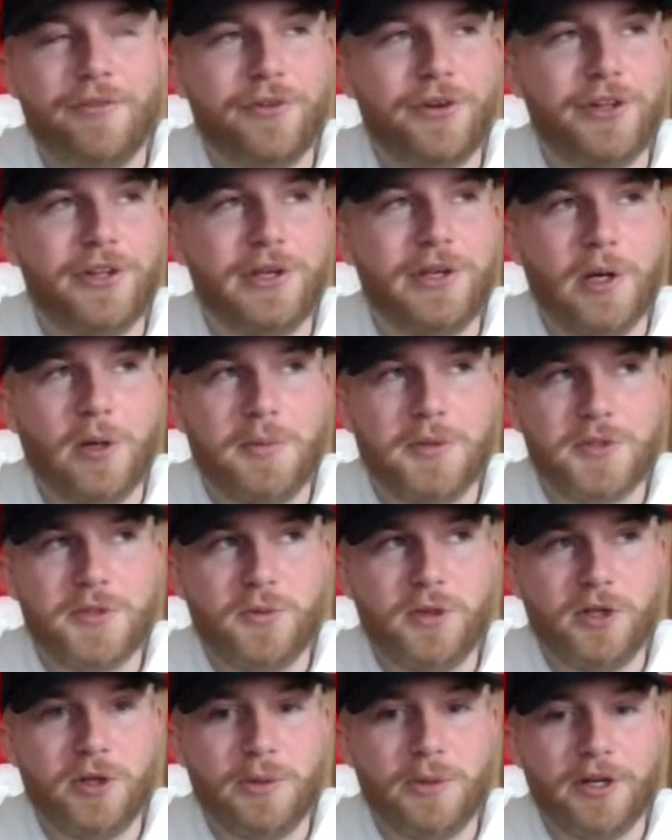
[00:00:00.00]
really hope it's
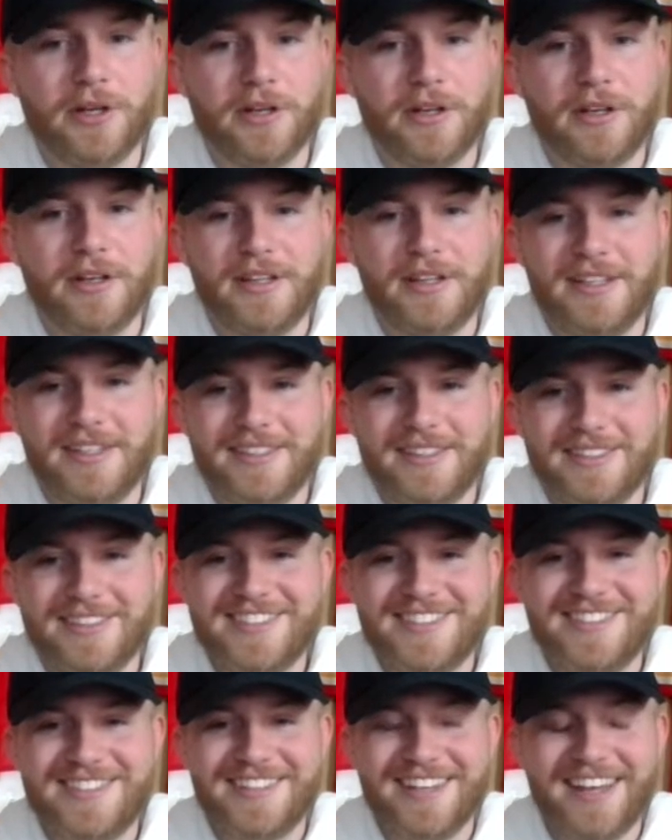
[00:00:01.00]
Wilbur.
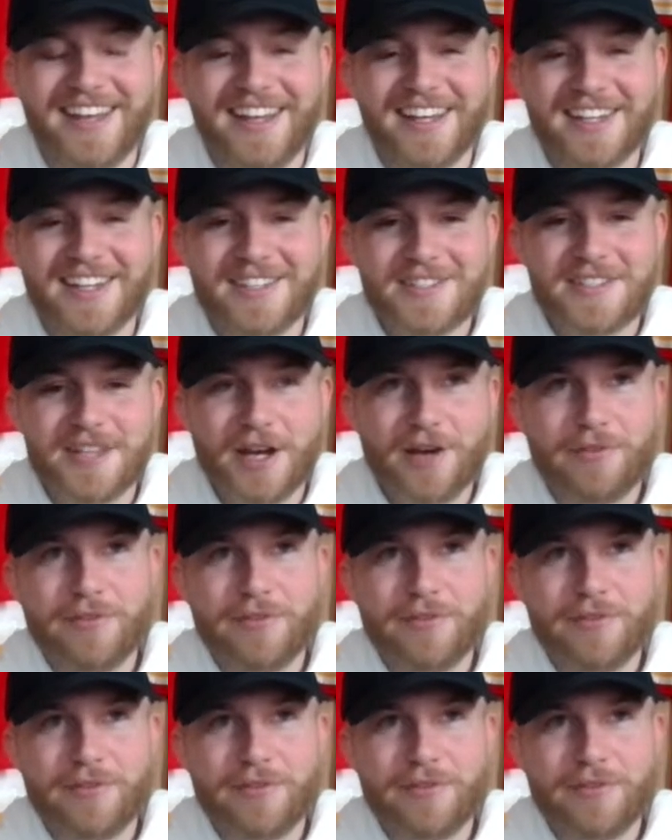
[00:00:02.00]
So